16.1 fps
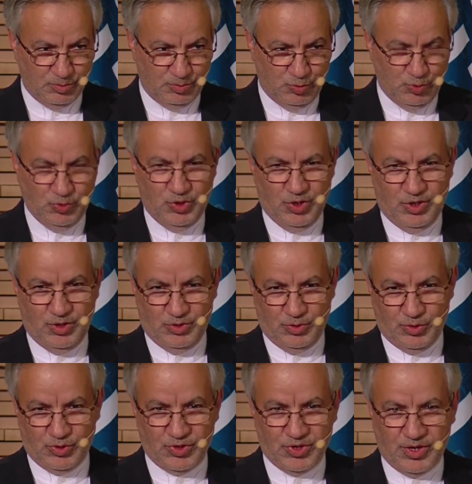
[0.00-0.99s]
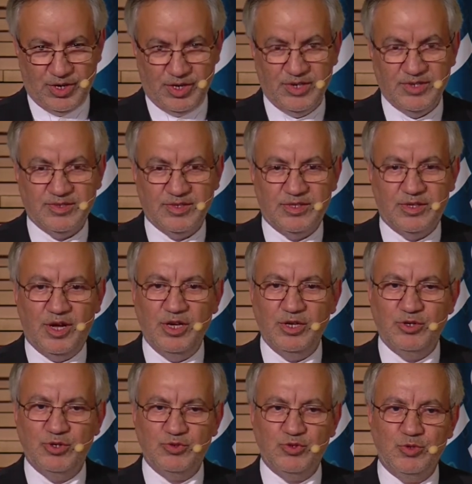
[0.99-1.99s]
Buddha organized a
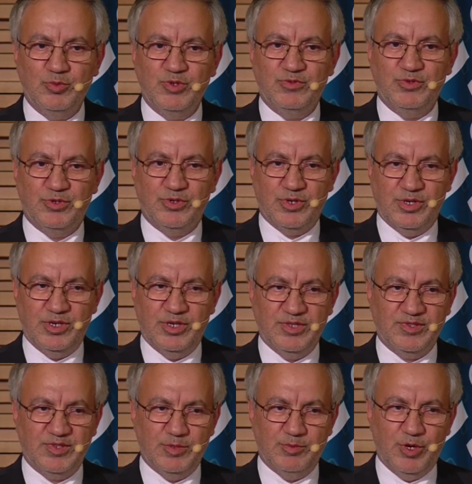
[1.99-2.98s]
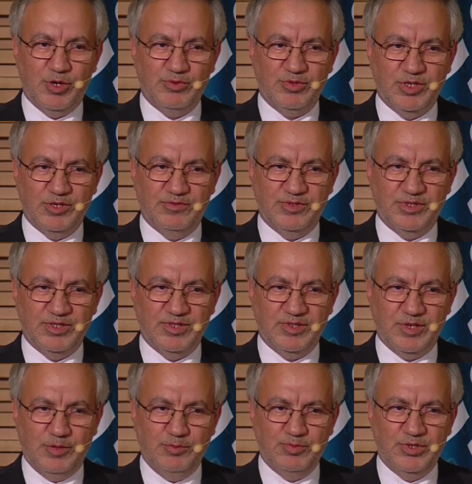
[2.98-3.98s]
dichotomy for us about every
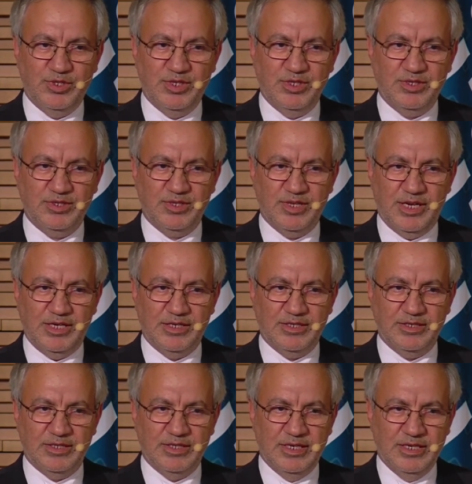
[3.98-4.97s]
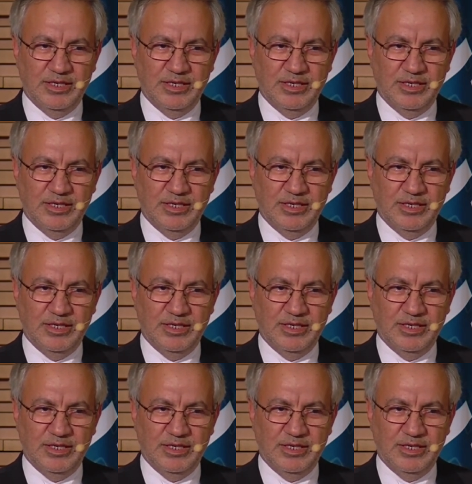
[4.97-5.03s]
subject and